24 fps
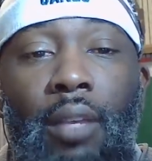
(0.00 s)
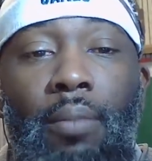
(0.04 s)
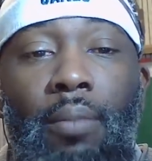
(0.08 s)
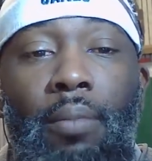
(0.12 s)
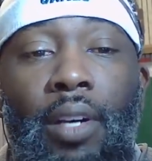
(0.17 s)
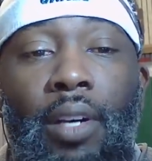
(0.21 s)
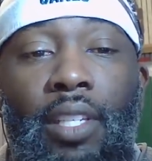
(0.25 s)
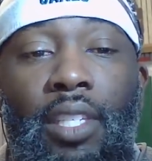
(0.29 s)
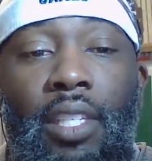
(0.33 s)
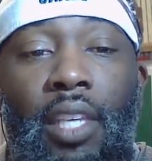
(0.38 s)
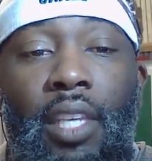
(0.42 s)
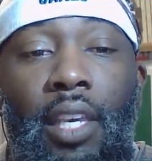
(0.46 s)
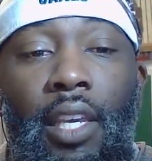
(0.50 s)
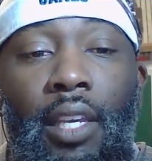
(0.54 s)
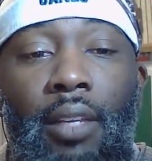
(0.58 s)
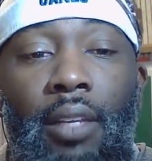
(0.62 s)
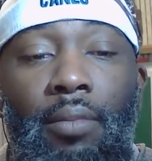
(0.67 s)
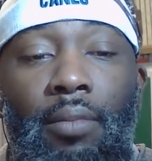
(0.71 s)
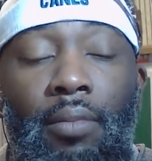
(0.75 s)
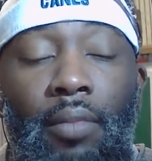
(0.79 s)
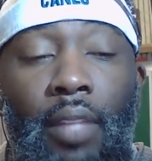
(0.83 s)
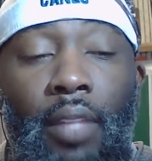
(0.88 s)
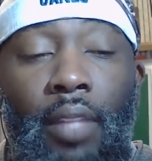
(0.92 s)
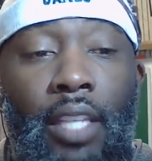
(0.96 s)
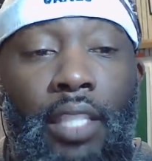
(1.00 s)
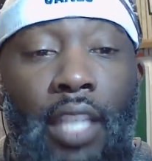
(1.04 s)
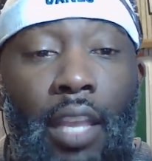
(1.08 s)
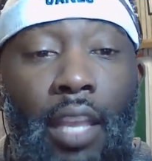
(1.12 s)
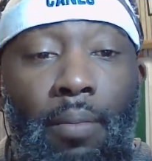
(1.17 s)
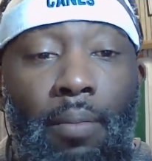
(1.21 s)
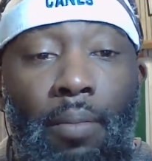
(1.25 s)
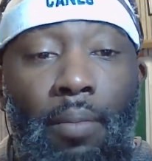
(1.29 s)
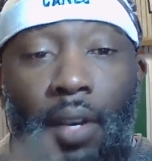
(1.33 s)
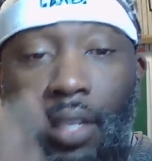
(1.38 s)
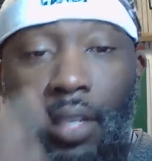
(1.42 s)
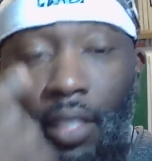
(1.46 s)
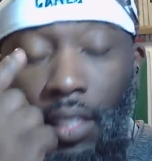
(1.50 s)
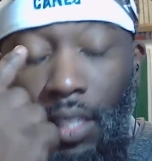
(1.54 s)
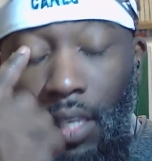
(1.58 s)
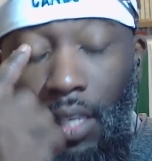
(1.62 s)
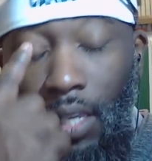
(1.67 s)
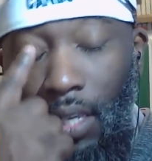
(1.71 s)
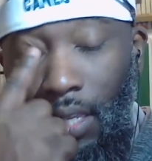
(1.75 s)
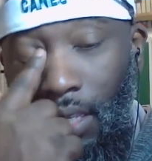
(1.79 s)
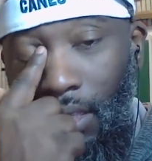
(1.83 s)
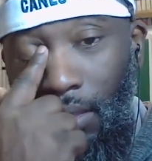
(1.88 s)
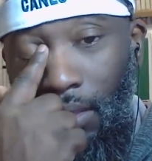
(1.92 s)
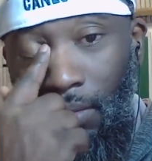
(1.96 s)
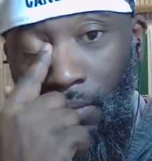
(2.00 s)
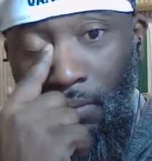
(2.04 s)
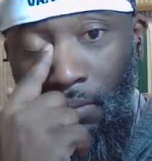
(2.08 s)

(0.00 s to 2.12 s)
a must get. That's a must get.